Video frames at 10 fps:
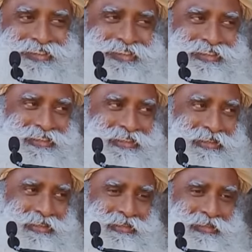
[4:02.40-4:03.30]

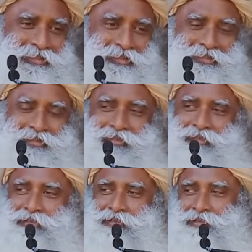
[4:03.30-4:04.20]

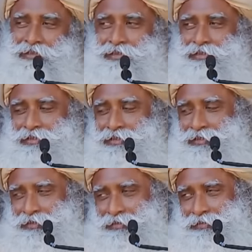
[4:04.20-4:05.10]

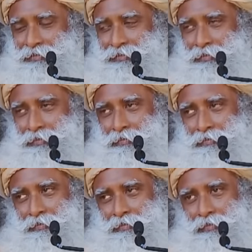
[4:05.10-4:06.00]

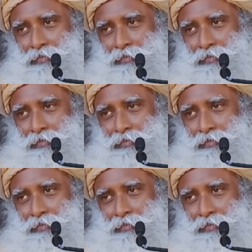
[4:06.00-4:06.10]
(no one is talking)